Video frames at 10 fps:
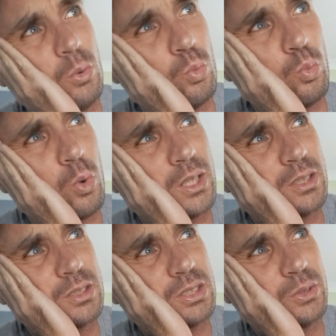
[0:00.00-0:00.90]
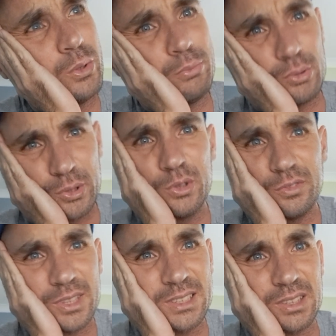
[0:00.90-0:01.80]
want to
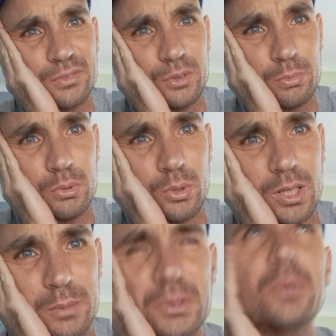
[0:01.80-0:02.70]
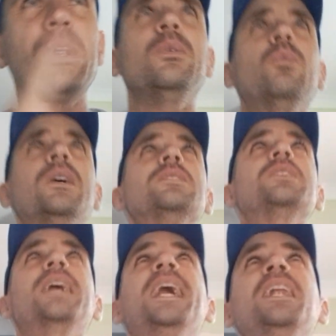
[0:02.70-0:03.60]
improve as a football club? Do we want
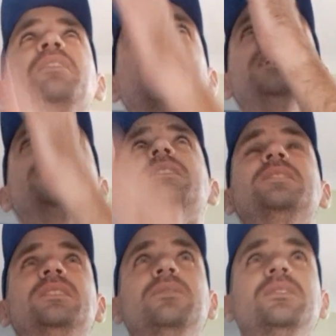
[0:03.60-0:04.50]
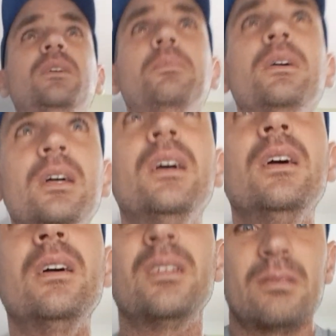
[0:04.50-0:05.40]
to elevate ourselves up?
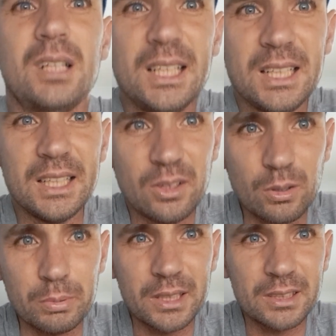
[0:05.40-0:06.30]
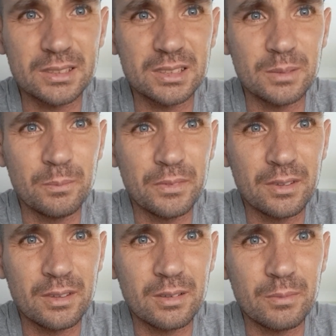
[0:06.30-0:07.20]
Clearly not, because
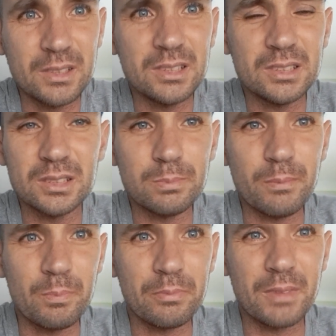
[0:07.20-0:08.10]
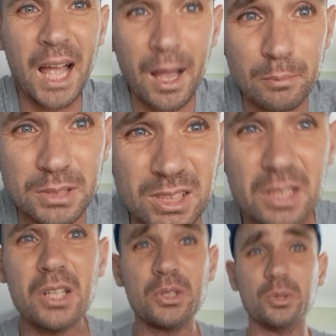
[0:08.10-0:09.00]
this is just
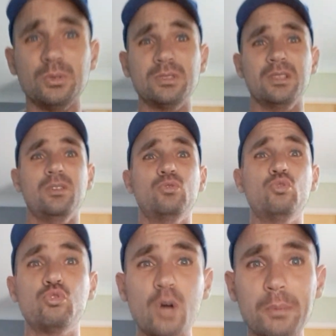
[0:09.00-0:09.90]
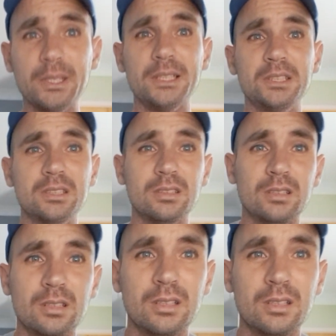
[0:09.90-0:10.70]
absolute rubbish.